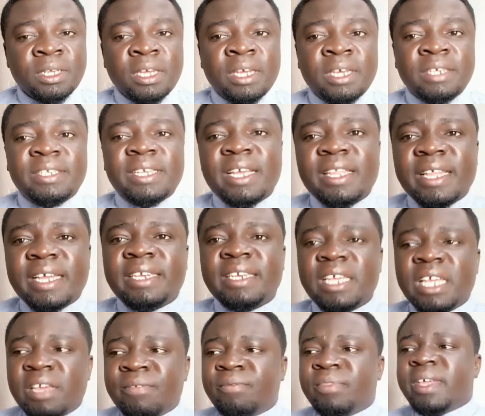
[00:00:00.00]
Saying that
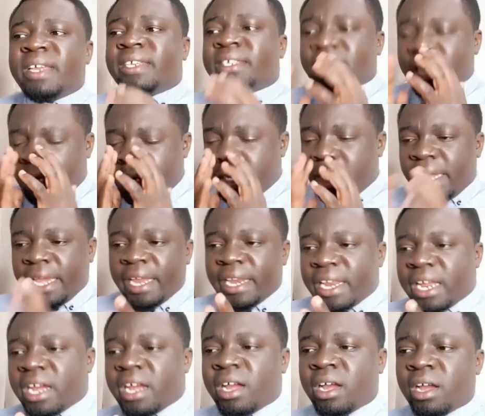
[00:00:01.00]
if there is an
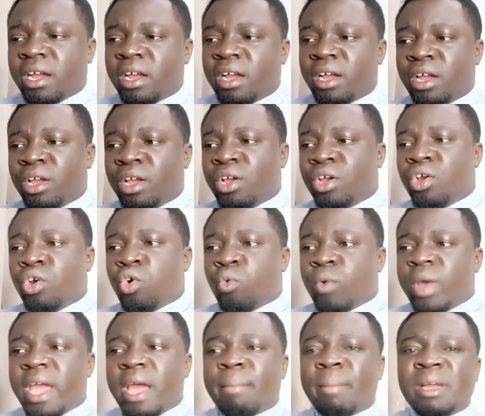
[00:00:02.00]
area
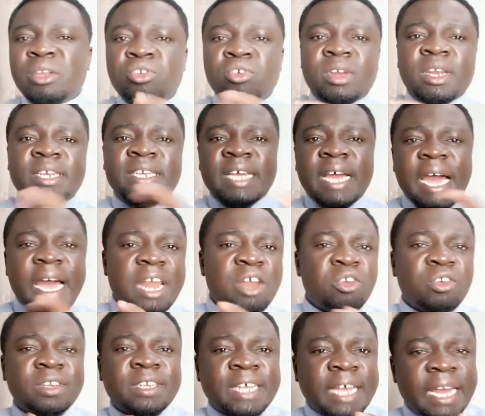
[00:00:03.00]
where majority are
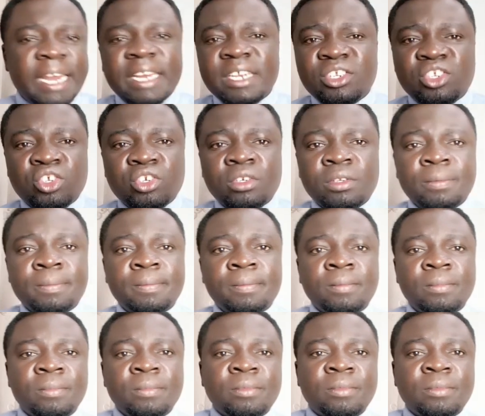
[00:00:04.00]
not challenging,